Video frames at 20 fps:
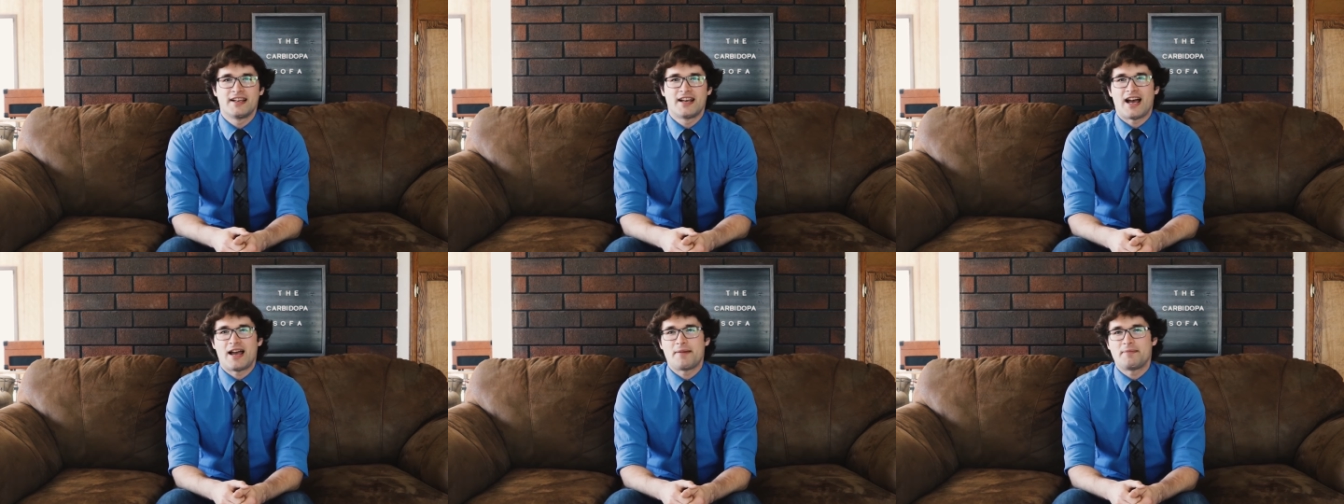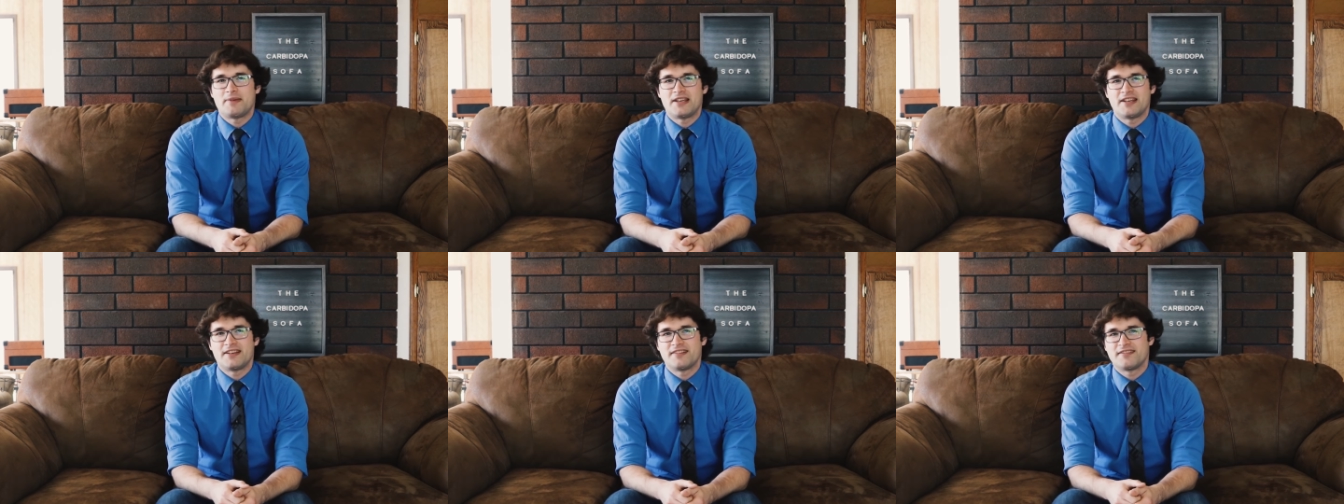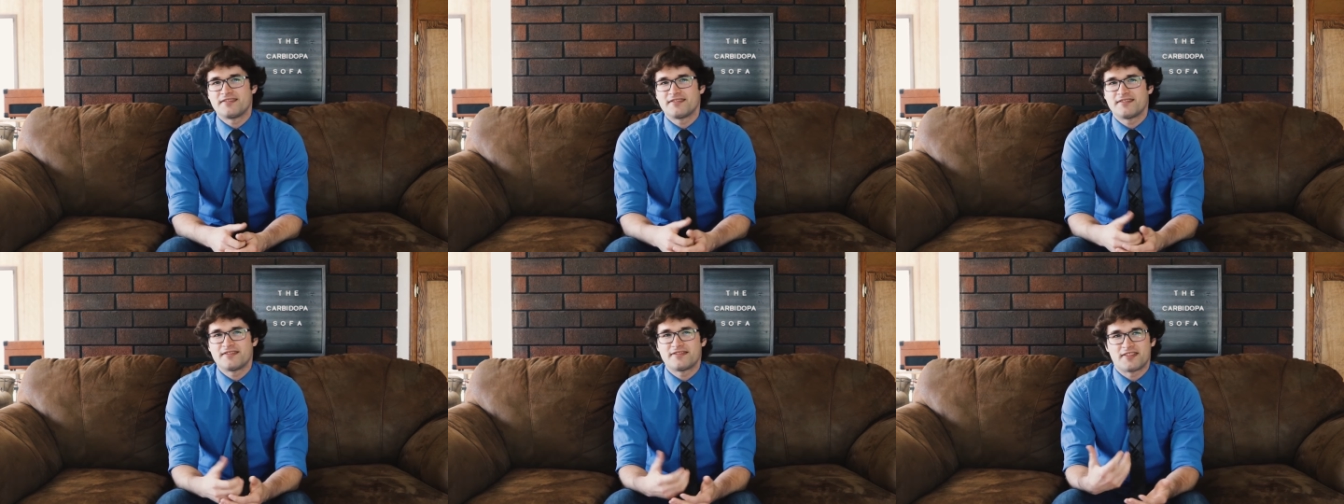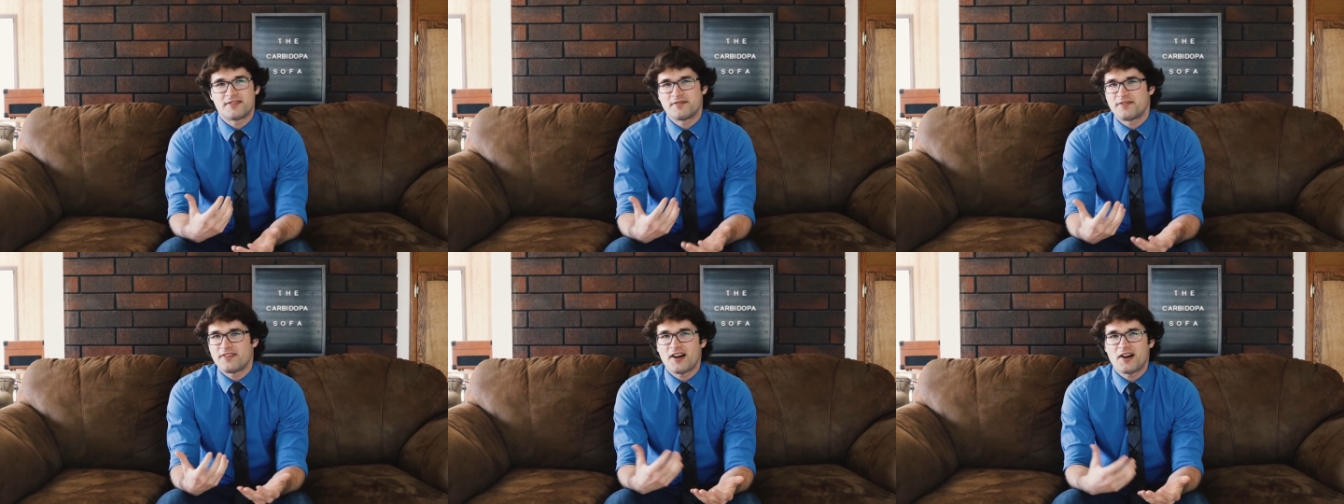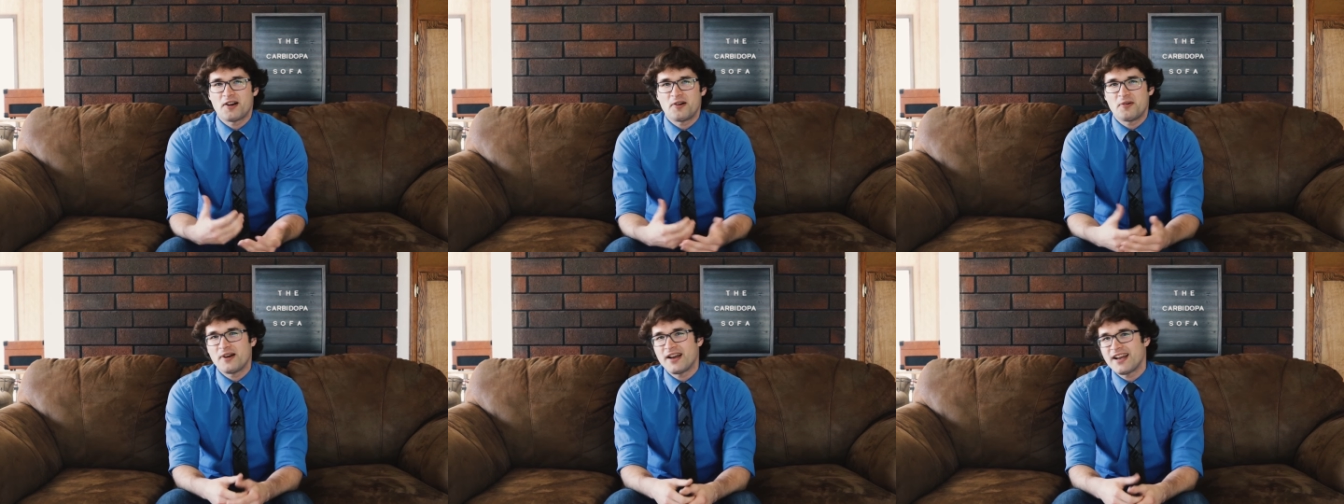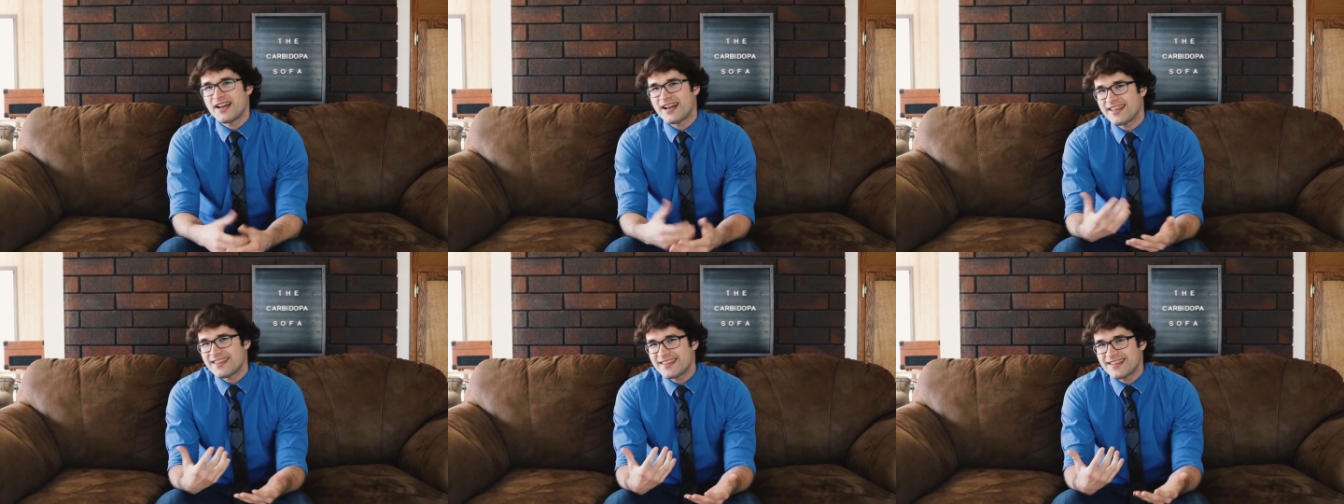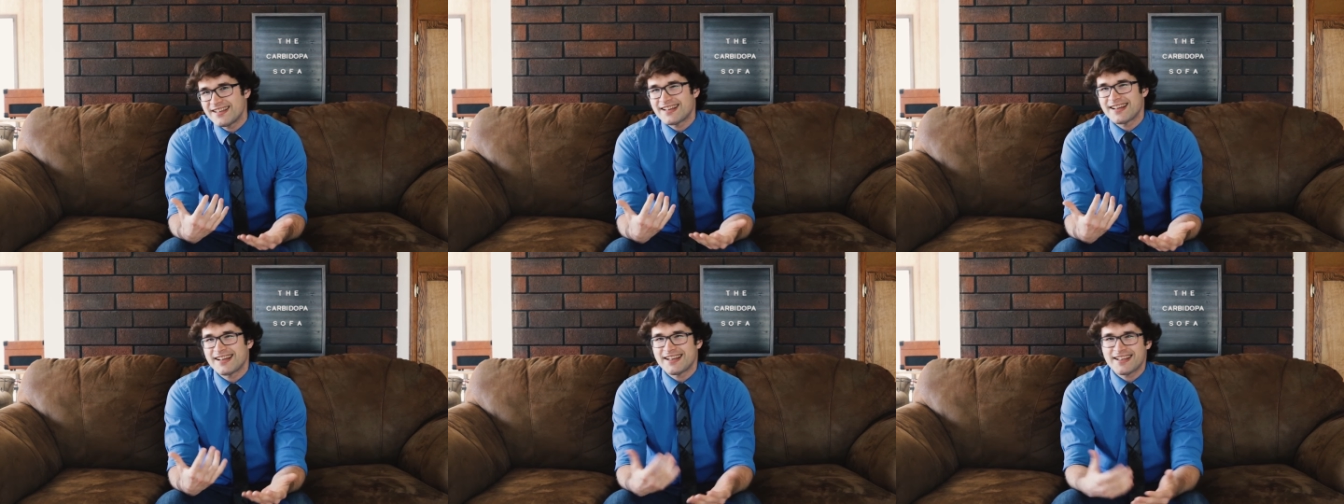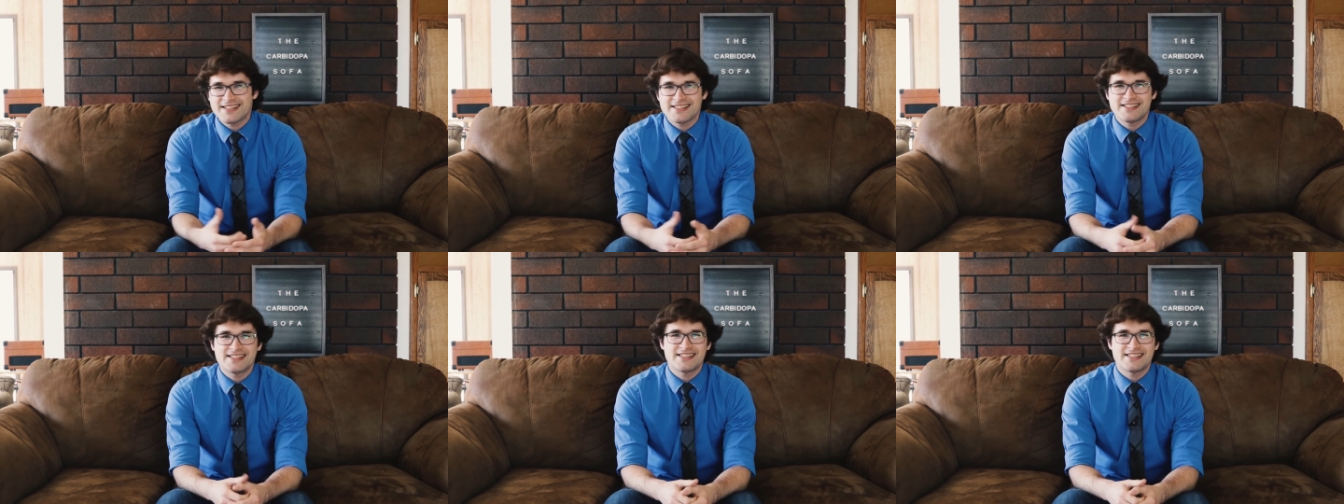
I mean, from far away, I think I can